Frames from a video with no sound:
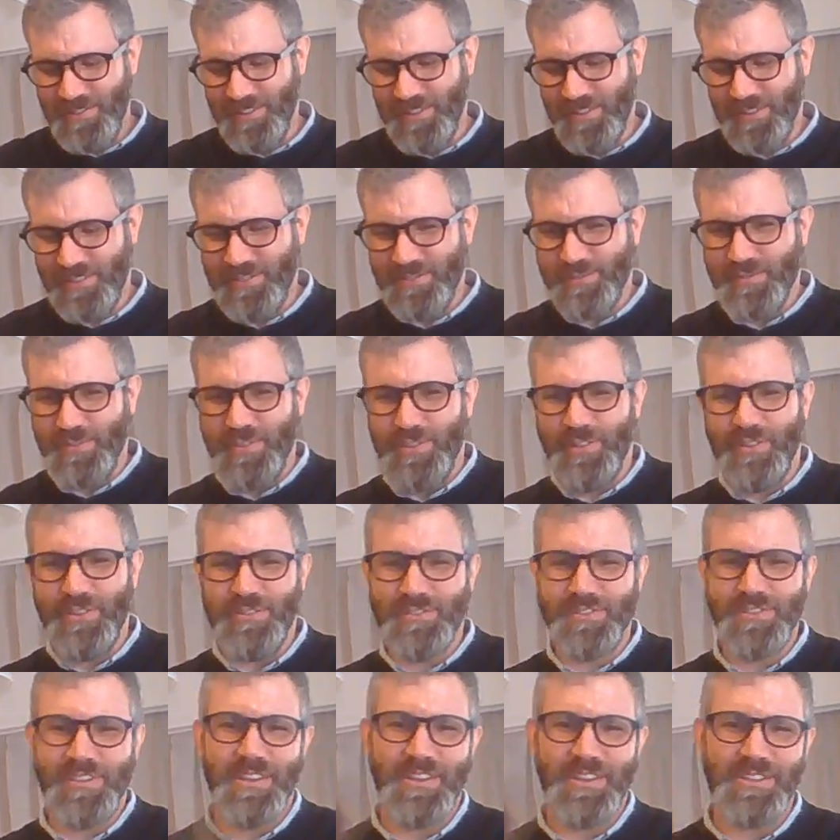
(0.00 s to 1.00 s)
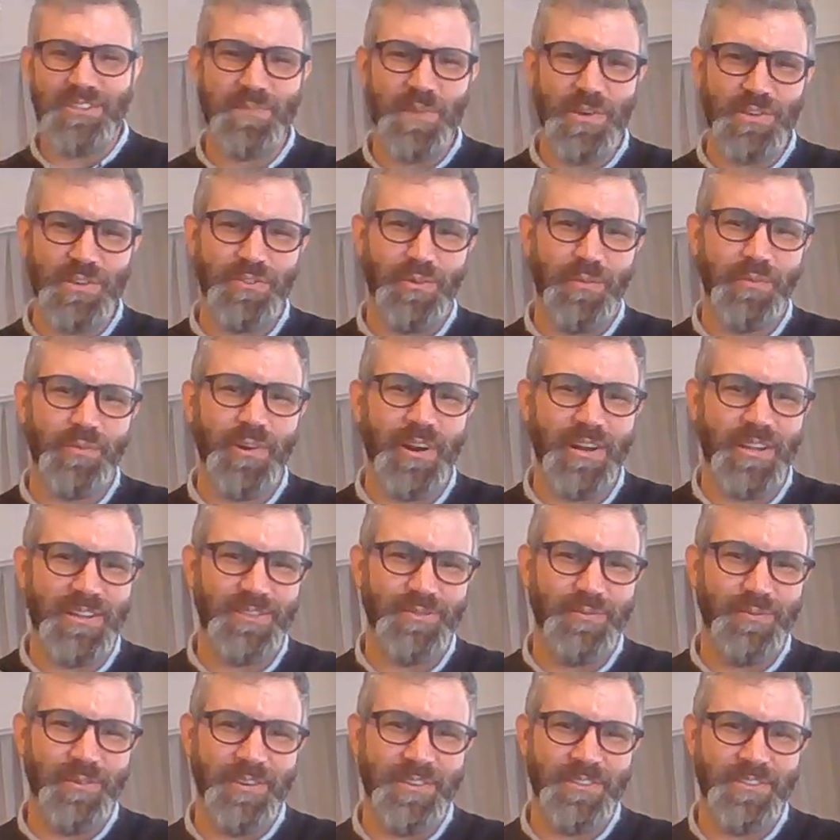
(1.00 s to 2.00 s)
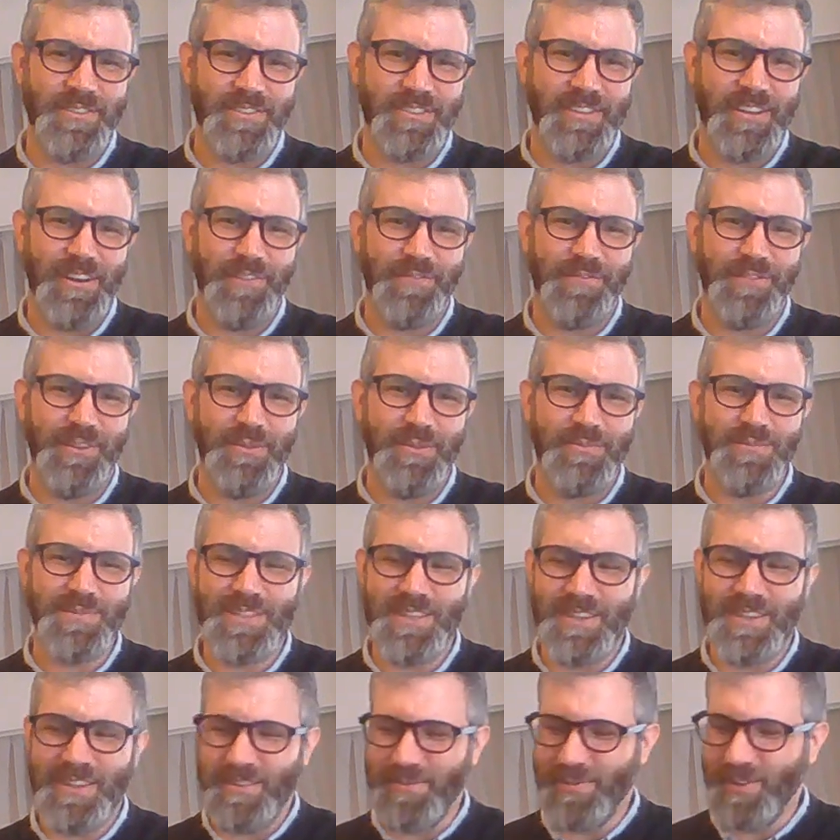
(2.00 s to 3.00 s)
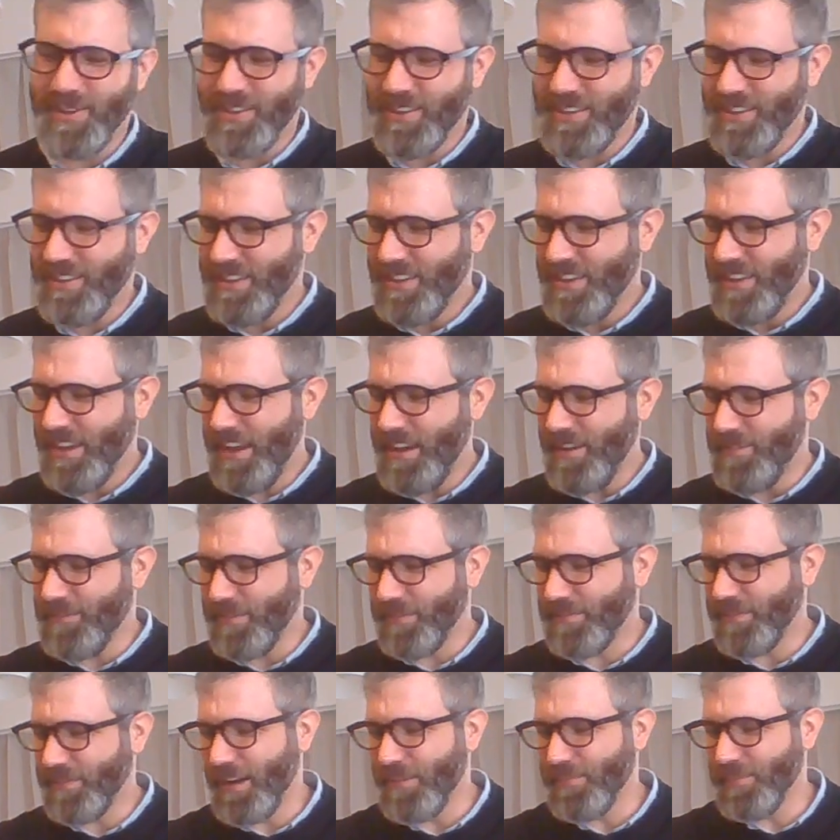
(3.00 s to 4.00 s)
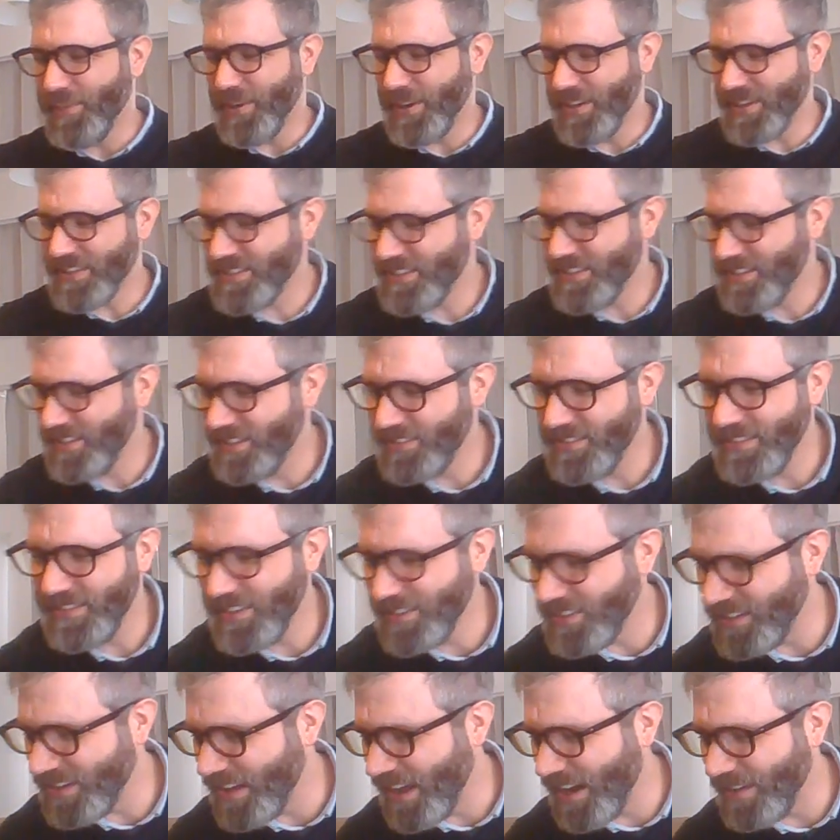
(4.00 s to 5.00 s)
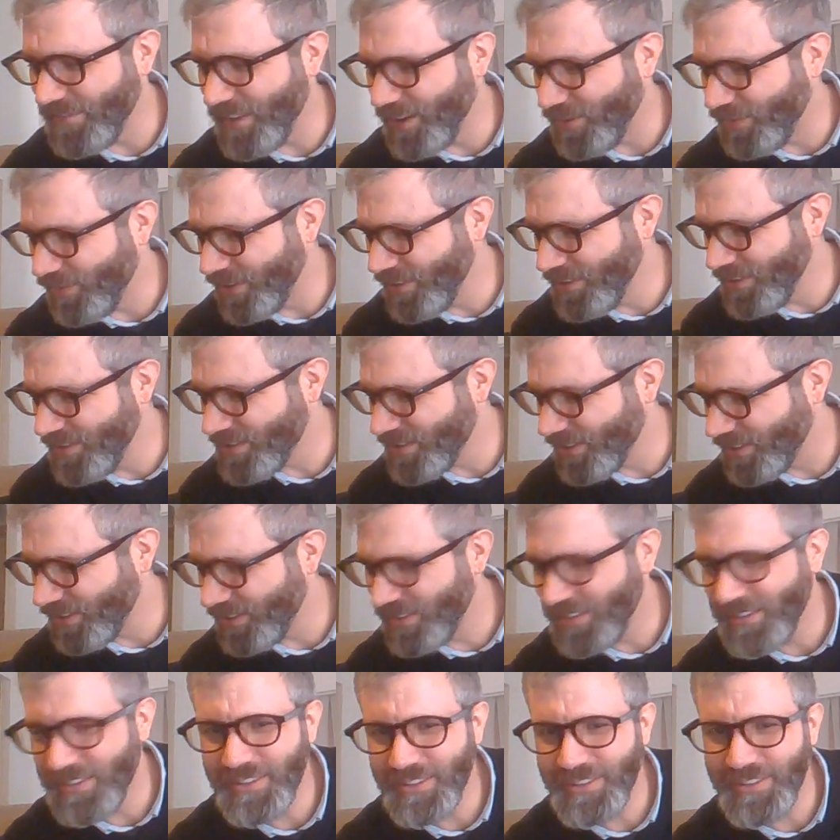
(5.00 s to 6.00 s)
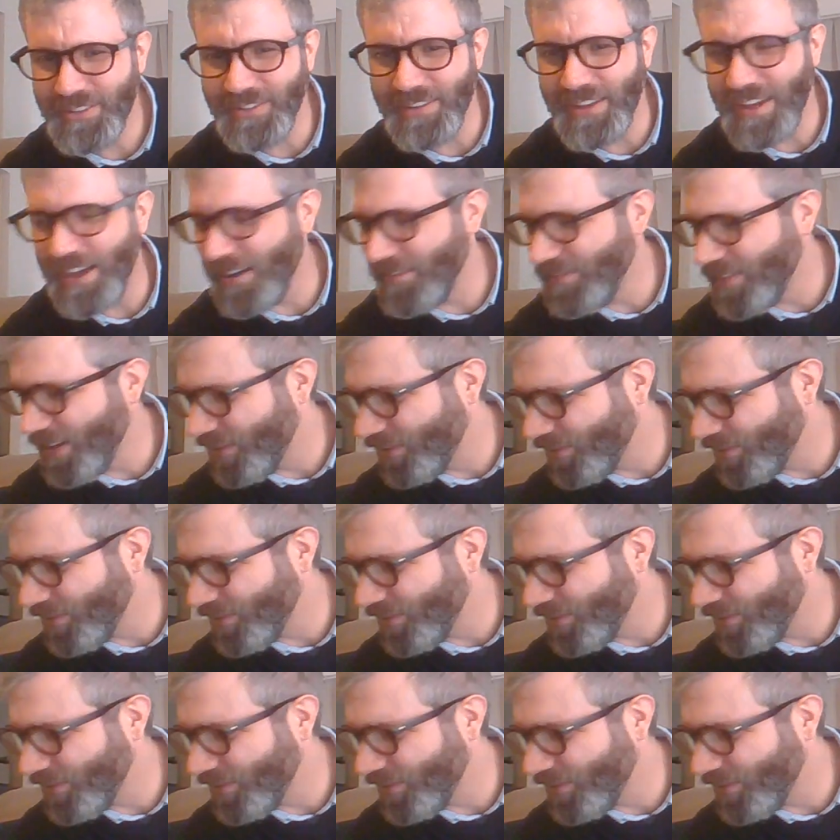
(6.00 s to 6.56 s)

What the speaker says: That's one of those special price ones. It's kind of flimsy, but yeah, for $5, I didn't have that one, so good to have that